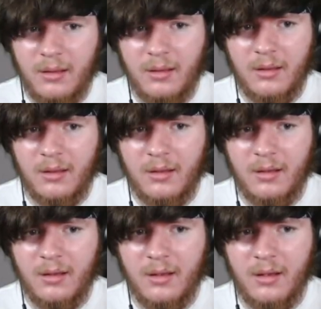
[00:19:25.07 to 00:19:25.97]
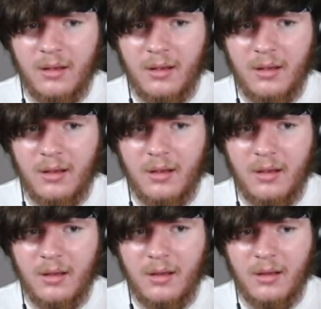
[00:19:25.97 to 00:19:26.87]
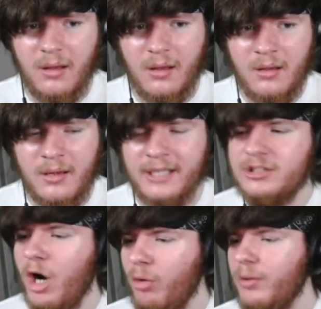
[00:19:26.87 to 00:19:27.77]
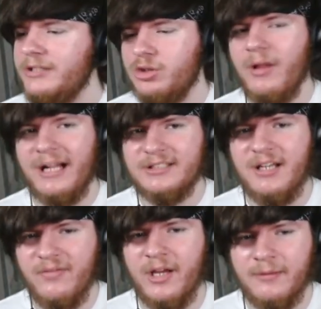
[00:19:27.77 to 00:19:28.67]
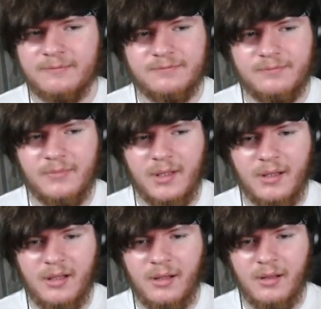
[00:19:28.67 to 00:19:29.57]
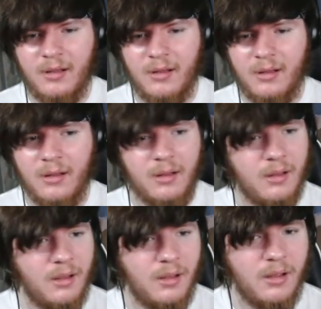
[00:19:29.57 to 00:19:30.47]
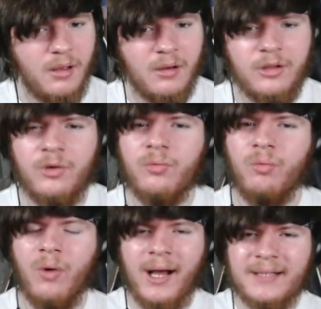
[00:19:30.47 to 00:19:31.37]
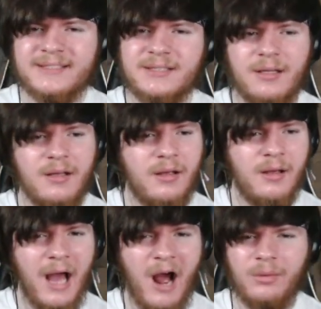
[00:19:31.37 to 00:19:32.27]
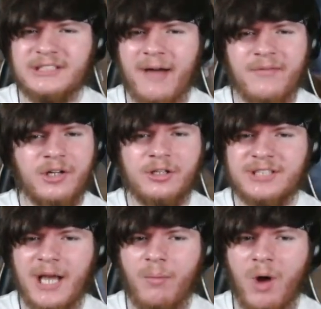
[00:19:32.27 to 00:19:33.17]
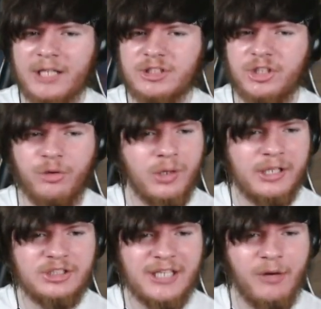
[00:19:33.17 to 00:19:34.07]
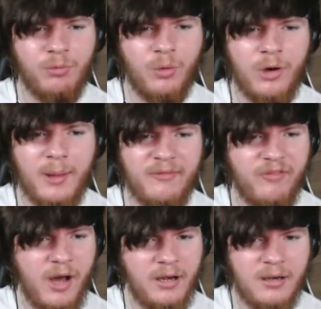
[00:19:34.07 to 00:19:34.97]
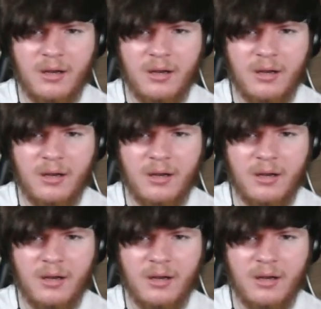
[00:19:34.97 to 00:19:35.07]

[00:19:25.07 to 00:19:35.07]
Your first day of clown school. He's gonna reach through that T V. You're such a great... You what? I was having a good time watching. You really just had to ruin all the fun?